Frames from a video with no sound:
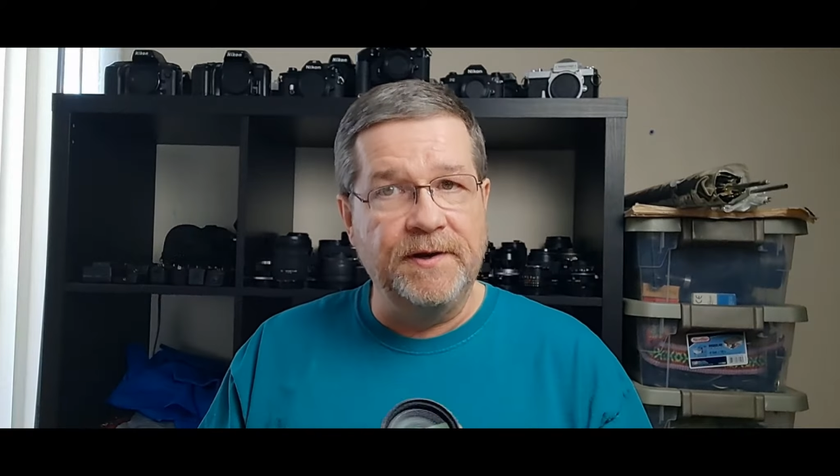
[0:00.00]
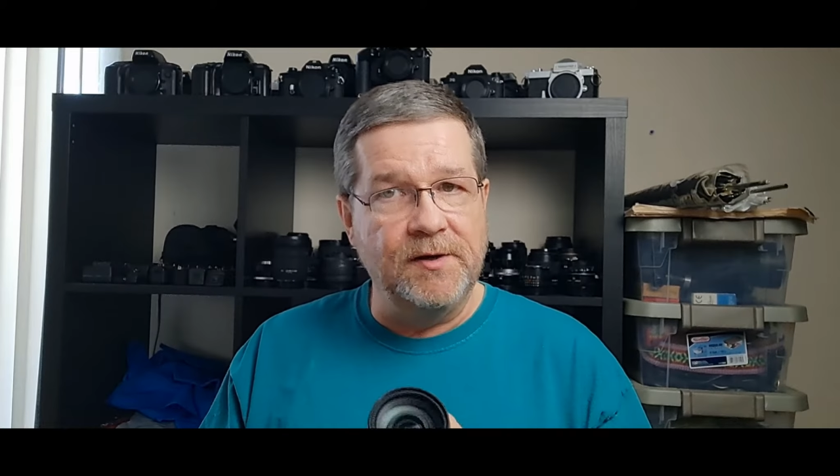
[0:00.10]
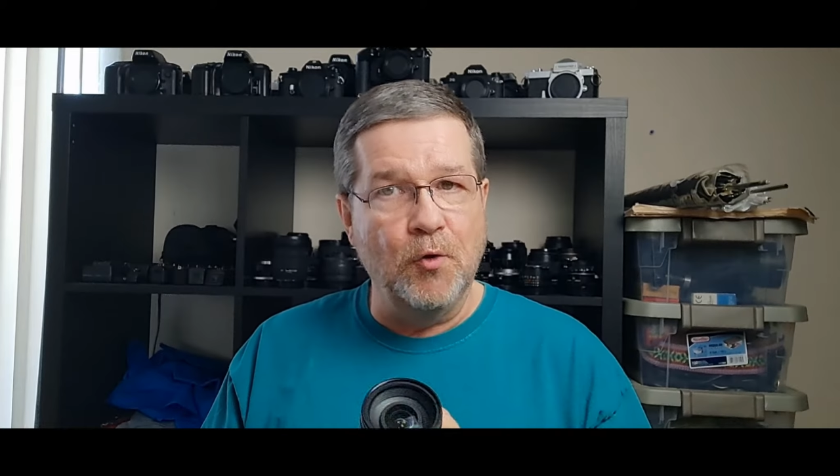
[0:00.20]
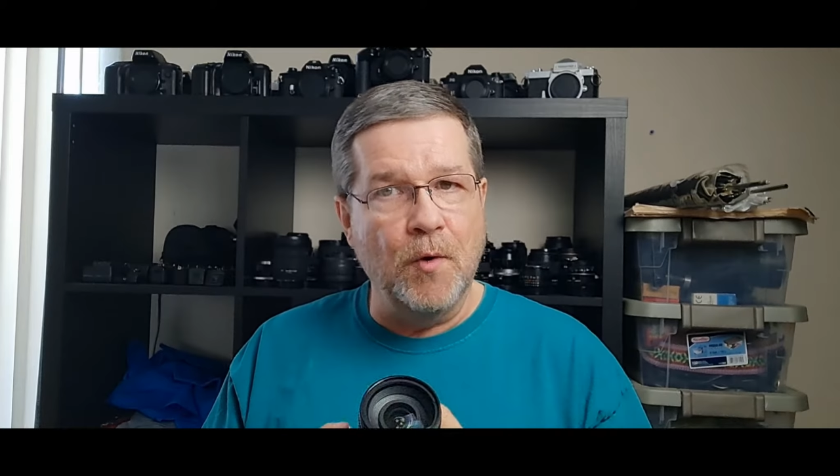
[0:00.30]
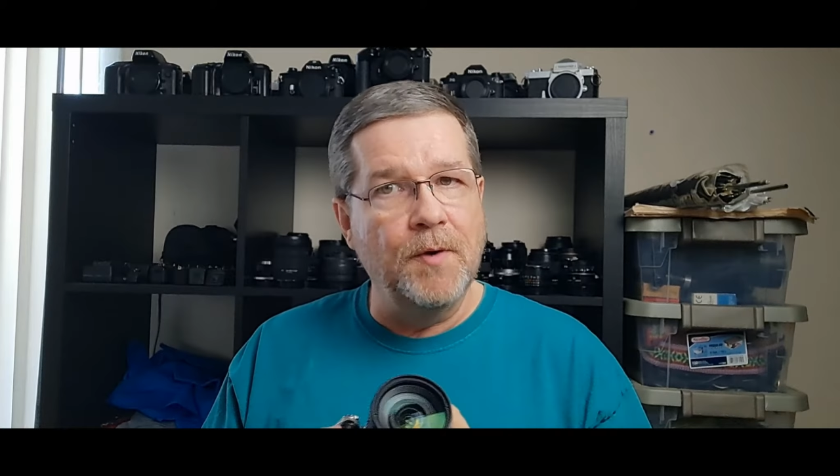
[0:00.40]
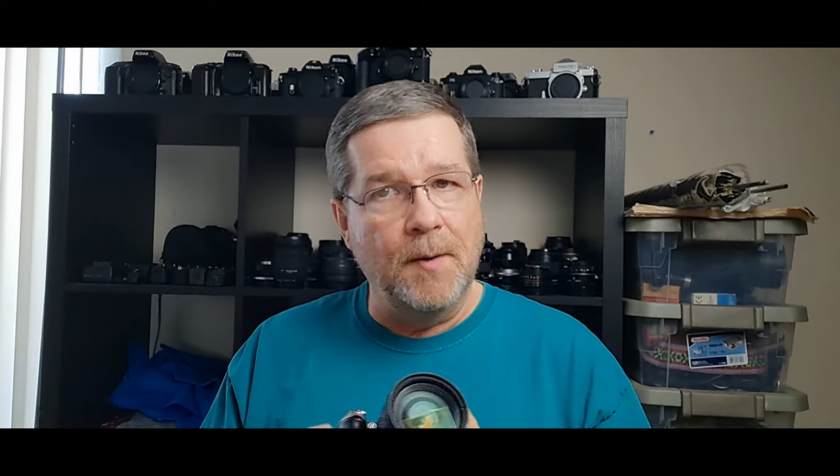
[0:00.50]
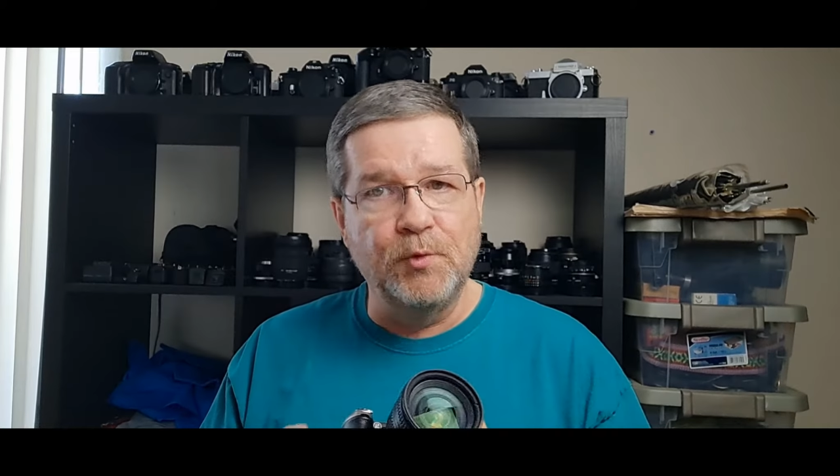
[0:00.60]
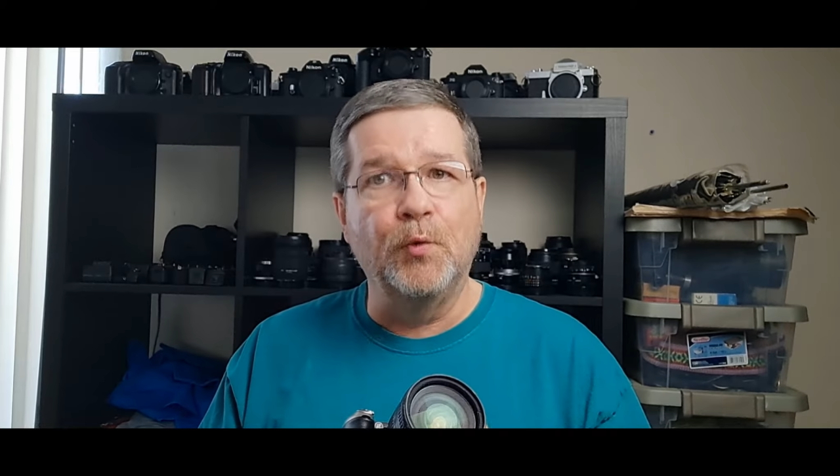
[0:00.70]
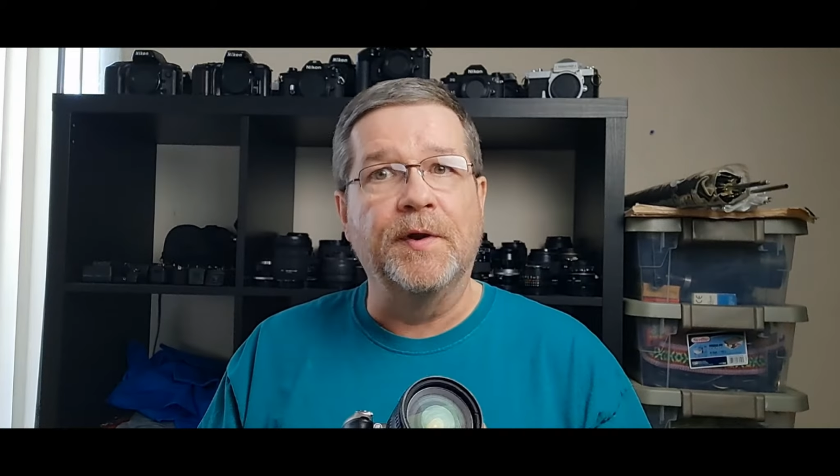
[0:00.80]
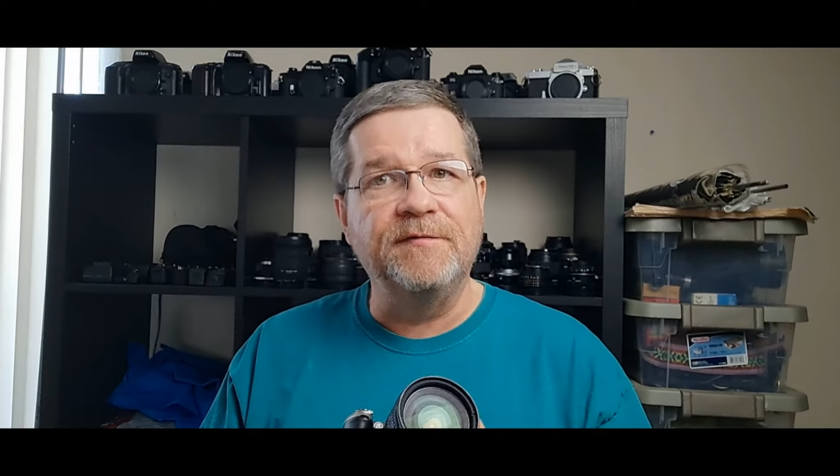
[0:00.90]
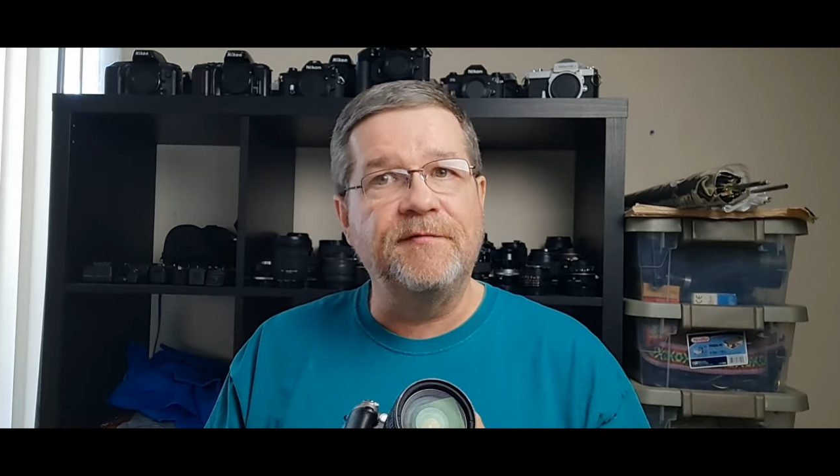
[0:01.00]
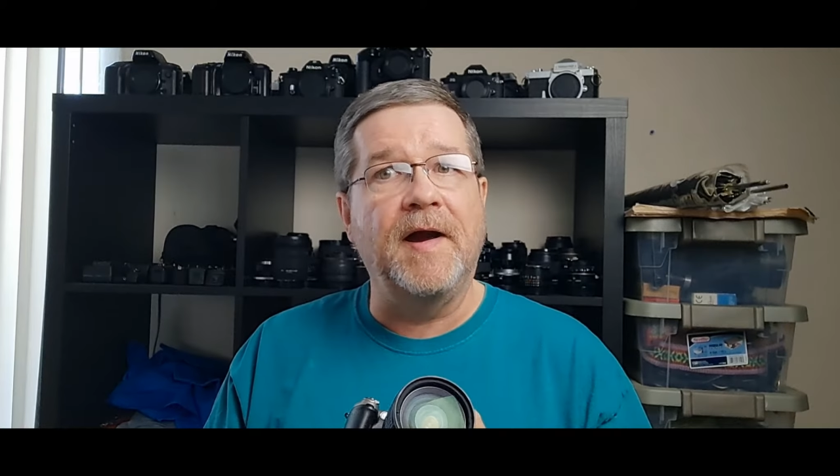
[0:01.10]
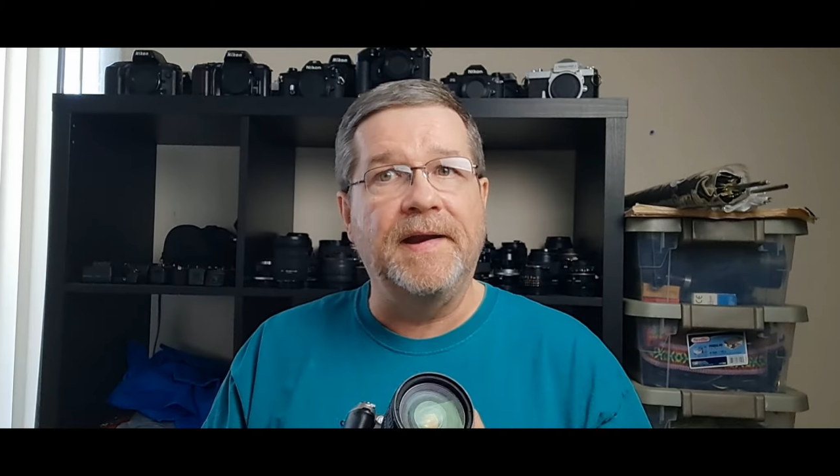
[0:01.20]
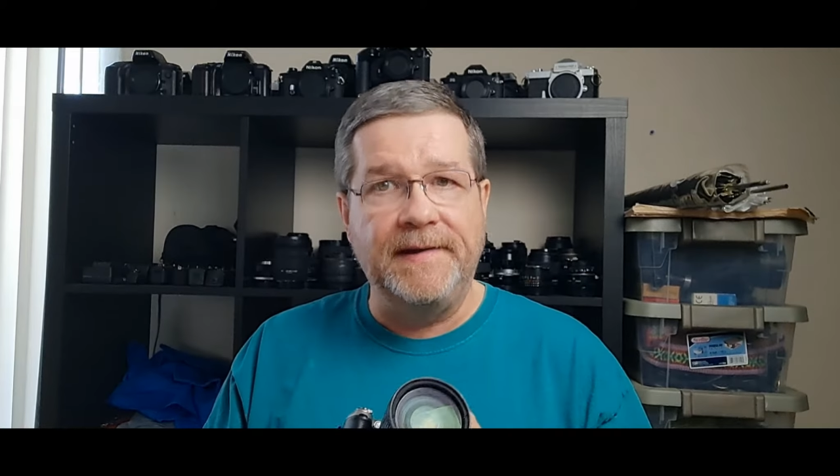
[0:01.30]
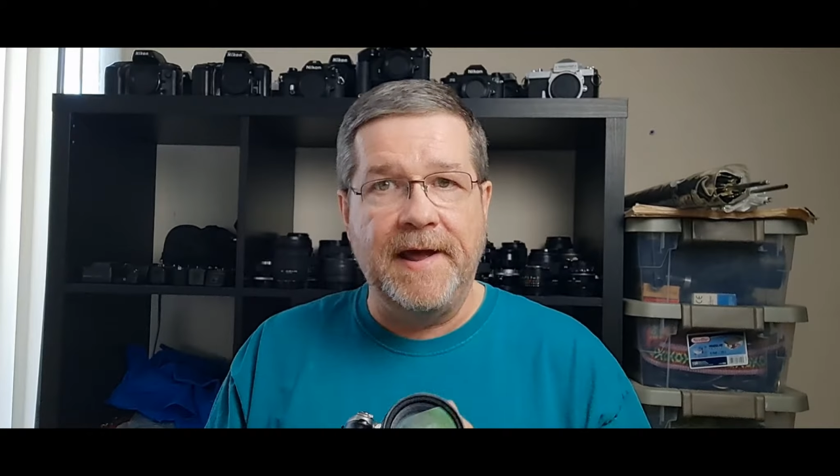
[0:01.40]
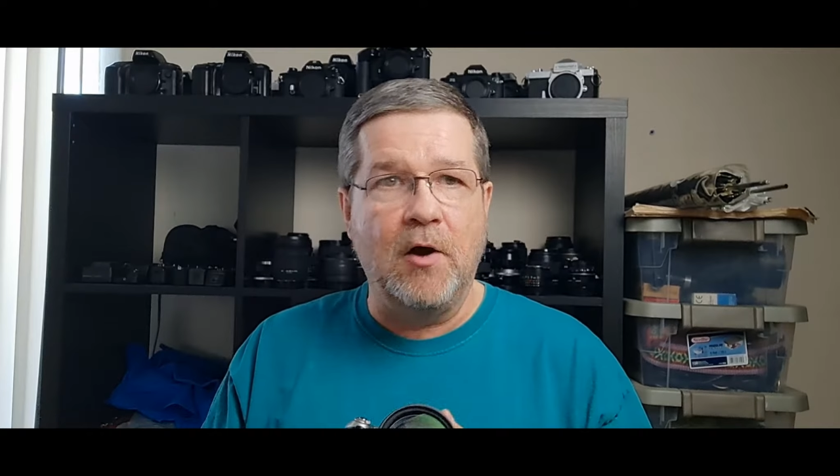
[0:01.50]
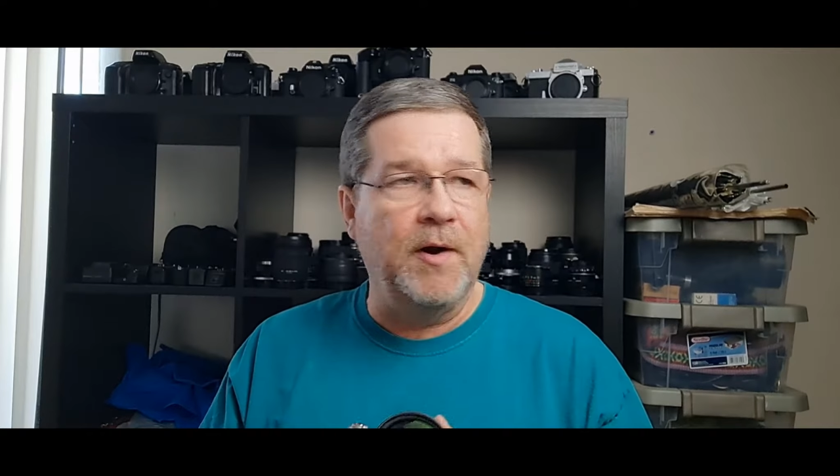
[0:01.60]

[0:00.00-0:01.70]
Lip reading: And, you know, I'm doing fine now.